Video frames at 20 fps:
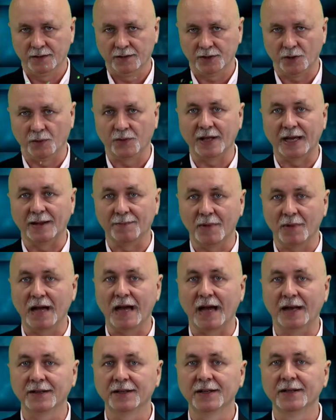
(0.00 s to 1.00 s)
So with that in
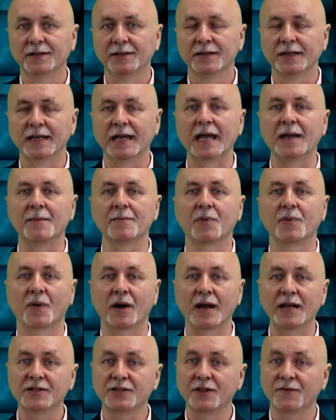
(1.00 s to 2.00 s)
mind,
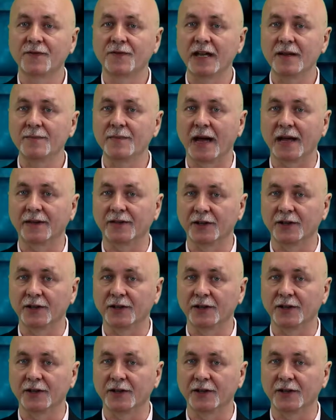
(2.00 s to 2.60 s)
embrace the feedback